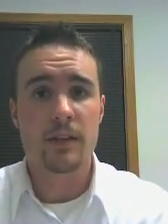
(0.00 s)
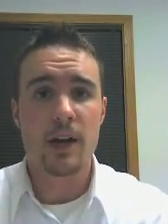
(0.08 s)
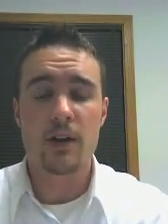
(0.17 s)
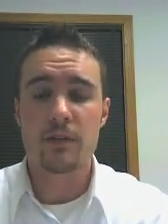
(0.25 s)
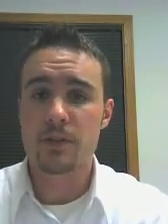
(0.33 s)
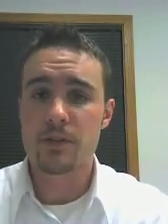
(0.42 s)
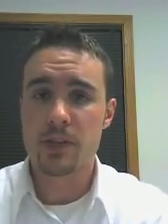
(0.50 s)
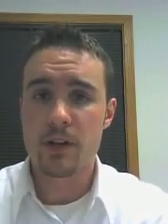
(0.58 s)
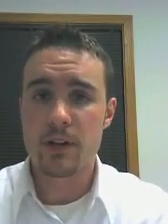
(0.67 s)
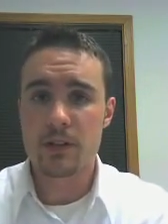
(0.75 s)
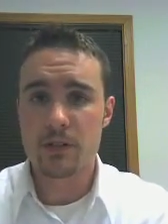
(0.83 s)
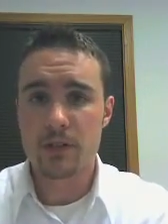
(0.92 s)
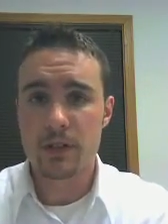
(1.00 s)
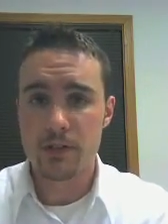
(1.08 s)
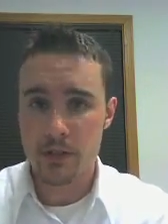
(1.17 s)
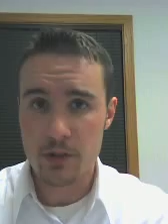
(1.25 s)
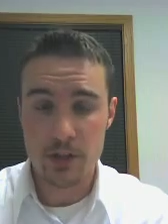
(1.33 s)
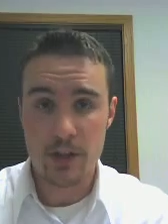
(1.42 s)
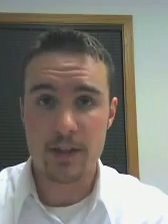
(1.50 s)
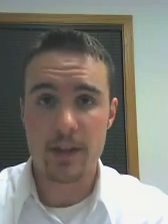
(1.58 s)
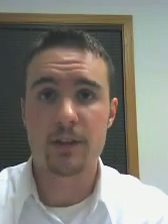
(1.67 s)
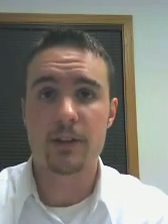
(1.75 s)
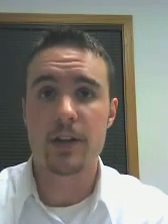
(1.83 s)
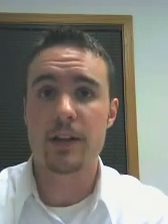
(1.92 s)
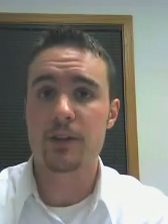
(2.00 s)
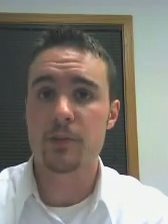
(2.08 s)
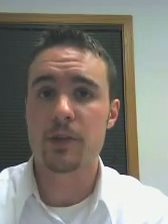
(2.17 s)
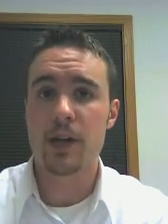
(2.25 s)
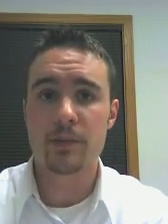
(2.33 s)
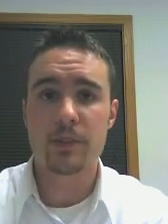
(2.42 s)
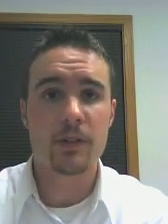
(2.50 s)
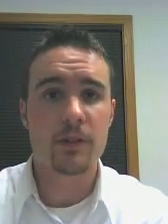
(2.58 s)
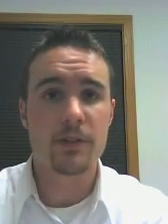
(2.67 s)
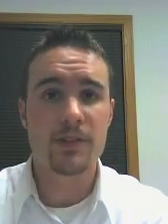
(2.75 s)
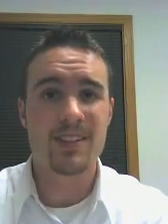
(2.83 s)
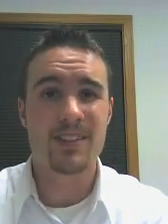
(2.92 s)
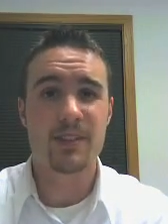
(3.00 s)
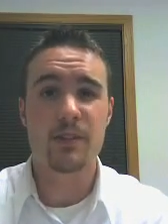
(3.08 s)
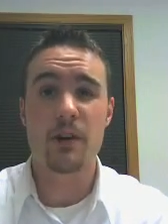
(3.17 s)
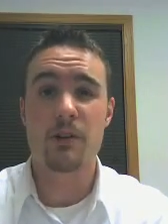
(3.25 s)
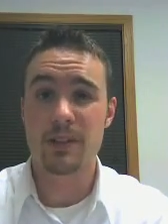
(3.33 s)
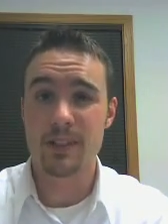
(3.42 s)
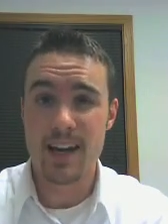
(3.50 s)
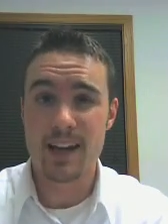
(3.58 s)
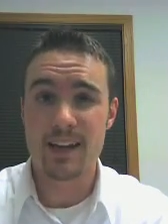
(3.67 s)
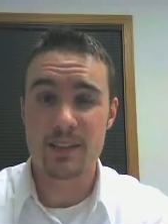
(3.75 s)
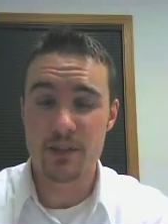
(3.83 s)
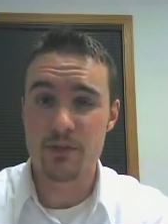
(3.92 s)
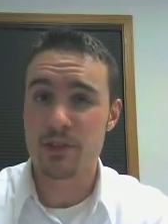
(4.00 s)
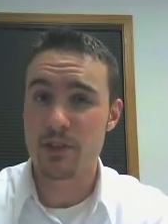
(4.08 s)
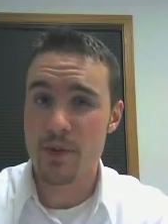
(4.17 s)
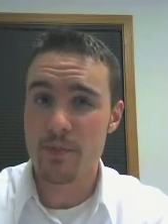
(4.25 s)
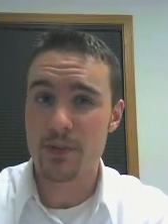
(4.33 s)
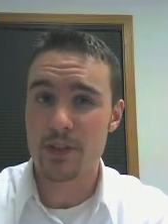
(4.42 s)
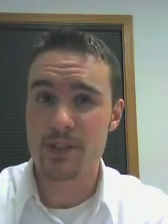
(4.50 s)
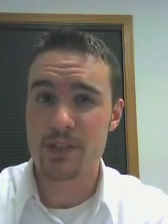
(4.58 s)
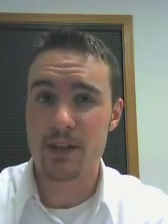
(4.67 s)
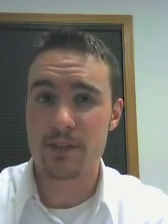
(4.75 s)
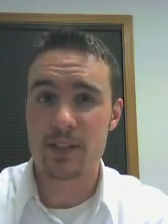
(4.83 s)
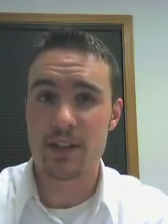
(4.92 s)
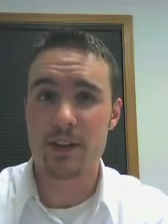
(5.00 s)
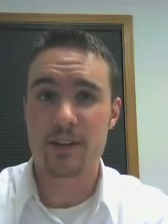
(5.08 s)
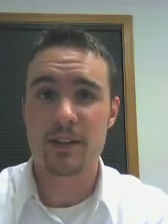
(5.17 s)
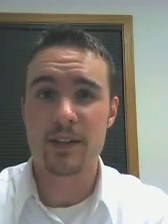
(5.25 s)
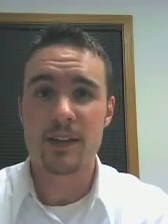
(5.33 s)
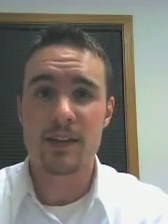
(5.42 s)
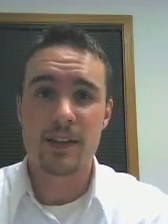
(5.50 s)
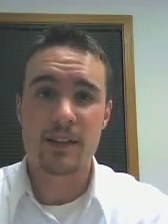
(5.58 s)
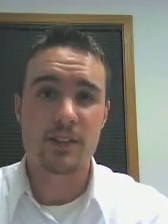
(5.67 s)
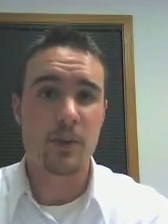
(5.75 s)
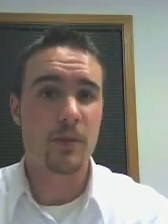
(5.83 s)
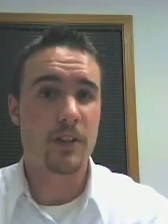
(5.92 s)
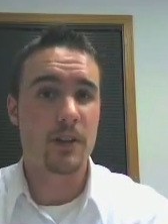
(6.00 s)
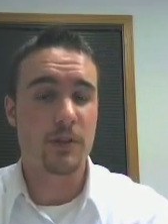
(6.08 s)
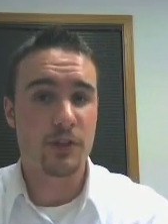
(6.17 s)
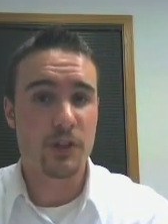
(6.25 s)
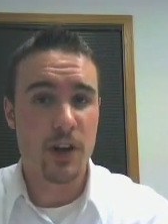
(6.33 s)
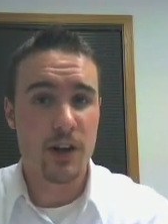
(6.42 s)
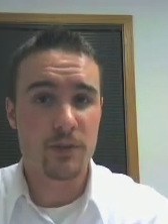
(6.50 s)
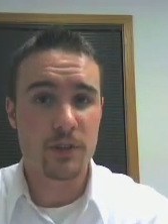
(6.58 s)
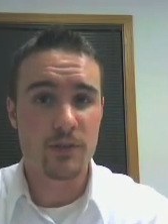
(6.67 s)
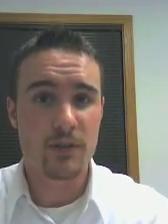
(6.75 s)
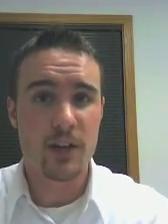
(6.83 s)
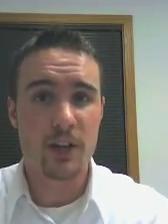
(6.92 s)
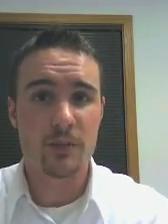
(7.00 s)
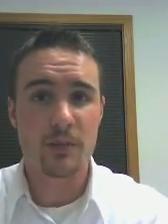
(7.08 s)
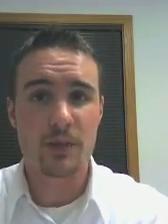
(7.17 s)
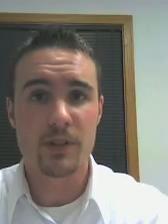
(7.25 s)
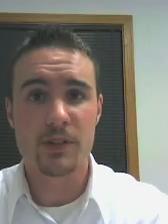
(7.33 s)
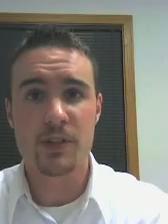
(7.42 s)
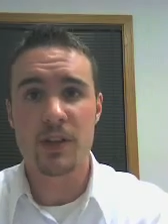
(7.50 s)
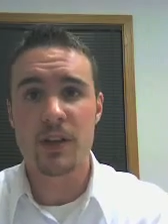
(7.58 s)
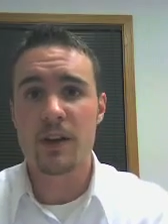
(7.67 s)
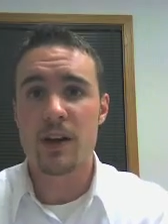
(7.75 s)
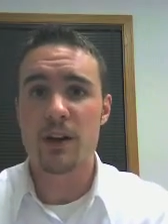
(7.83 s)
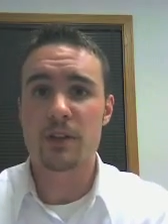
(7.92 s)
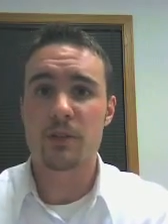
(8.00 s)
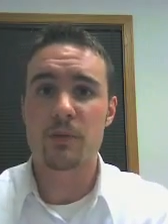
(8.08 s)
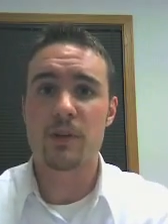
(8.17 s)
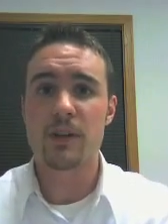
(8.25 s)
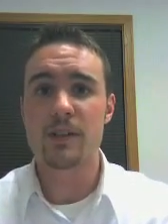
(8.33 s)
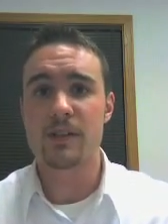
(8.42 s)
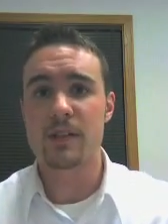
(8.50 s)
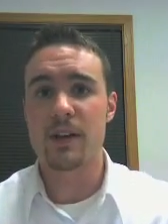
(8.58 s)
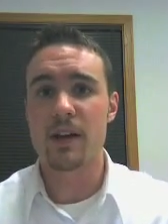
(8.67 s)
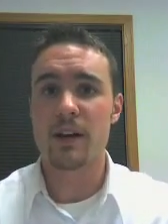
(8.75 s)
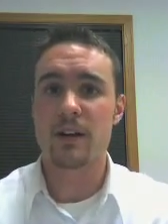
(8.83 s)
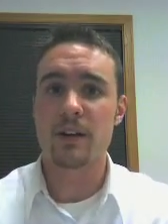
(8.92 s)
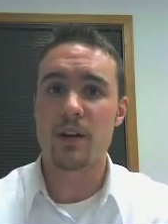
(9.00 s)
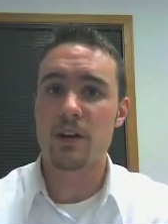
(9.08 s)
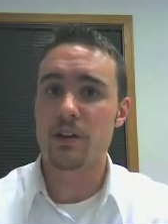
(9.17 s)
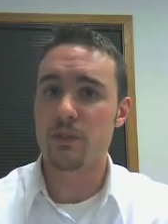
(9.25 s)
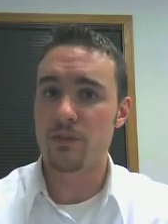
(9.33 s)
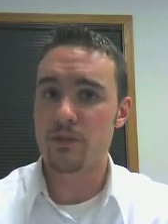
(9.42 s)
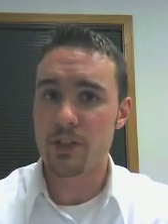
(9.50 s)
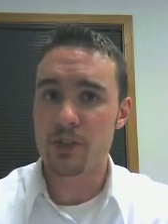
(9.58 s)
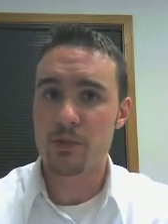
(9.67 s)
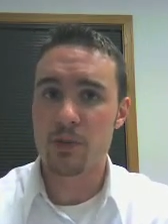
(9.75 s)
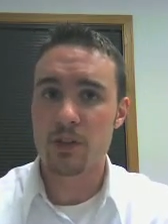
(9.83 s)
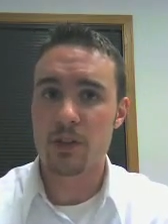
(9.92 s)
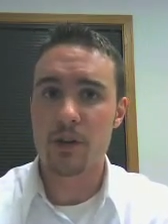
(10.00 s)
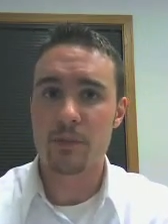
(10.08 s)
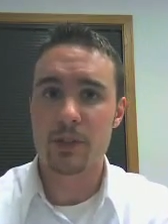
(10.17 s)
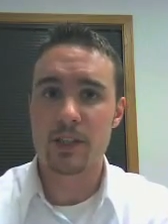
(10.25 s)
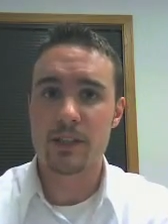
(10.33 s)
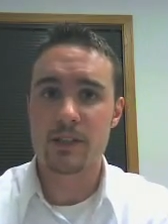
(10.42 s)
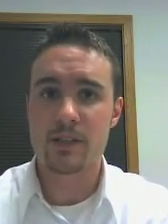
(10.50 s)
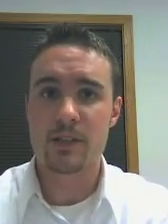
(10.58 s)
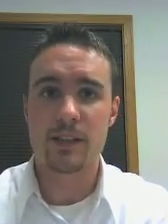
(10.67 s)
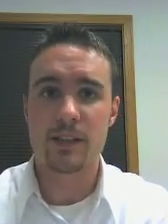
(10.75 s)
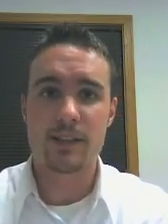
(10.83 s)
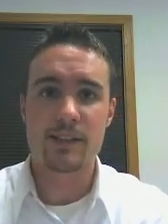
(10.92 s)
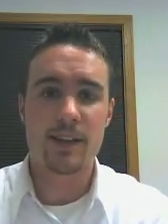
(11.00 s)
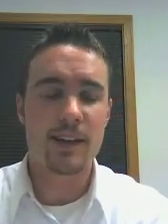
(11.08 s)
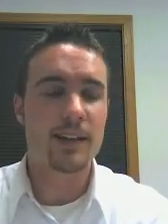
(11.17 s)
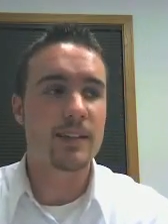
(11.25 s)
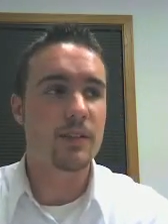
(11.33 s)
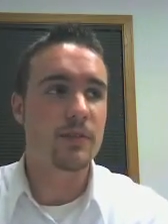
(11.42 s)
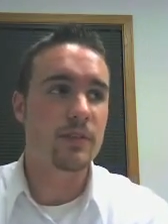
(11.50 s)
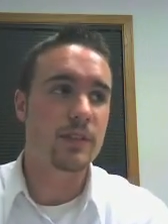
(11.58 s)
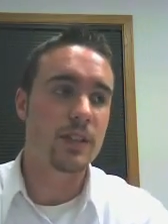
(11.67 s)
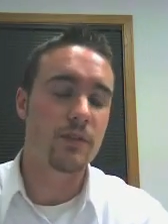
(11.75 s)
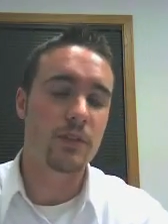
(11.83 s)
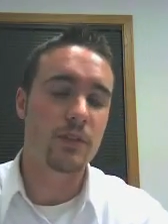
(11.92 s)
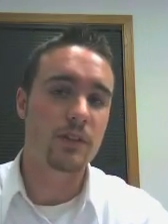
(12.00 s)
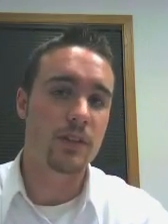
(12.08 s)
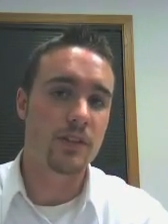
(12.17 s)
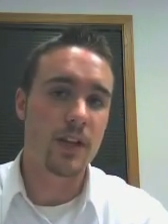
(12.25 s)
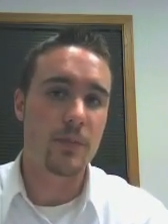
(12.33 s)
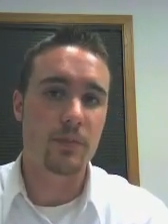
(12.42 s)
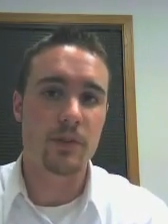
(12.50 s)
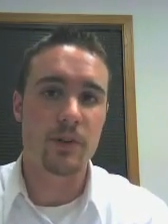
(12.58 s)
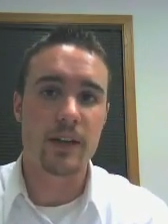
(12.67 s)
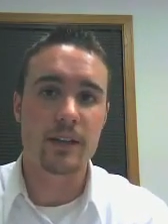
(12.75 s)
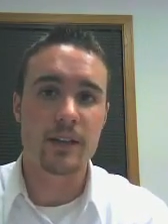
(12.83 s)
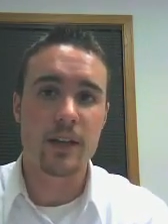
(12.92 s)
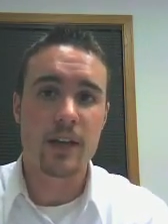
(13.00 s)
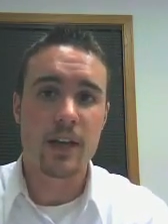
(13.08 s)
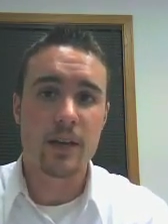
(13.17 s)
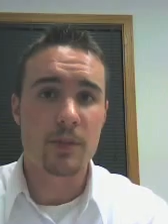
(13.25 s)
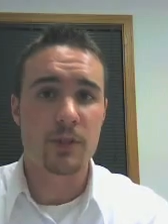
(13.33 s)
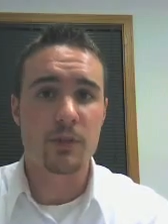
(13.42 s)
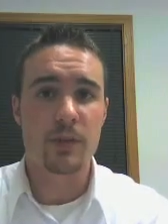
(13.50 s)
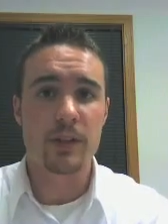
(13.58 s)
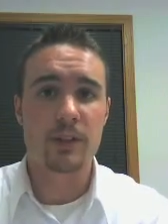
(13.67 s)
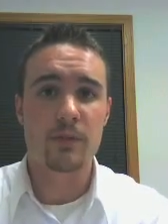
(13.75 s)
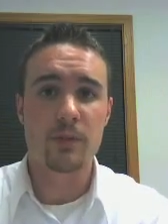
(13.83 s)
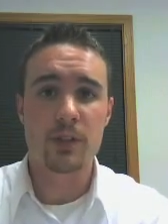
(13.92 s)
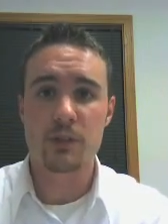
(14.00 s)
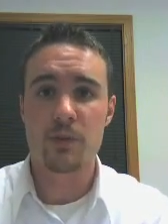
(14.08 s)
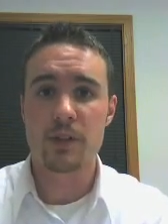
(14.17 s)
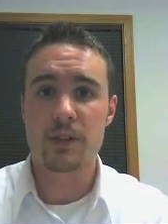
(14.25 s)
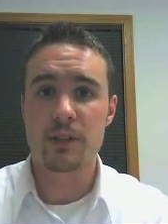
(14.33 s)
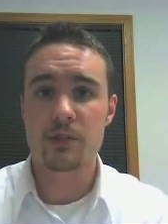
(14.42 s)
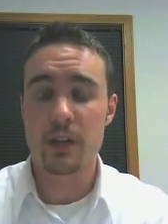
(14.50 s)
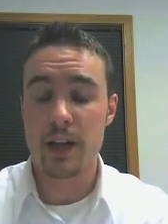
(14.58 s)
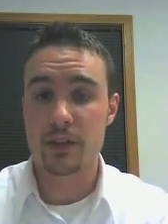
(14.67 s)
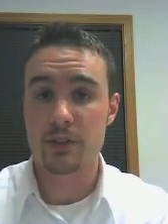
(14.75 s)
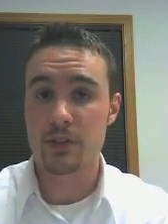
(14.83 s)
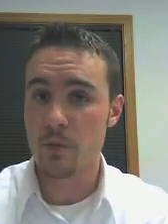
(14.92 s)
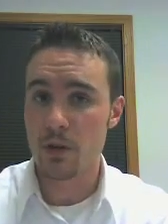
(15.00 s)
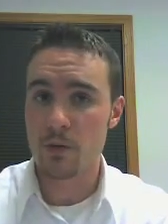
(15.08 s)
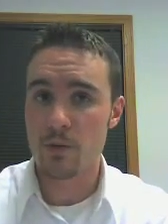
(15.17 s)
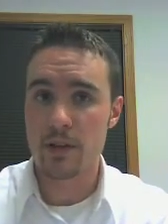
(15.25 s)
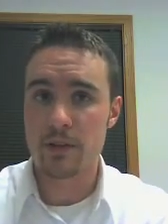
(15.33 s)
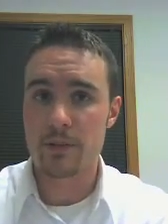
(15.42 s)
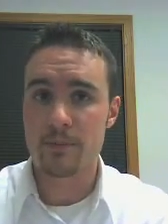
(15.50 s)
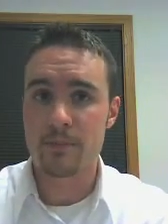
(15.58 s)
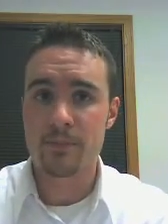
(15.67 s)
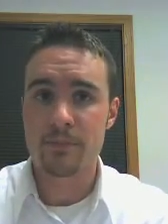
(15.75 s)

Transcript: Now, if you started doing your search on the internet, you'll probably notice that there are a lot of different companies out there. Some of them are software developers, other ones are audiovisual companies, and it's kind of difficult to separate between which one you should actually work with.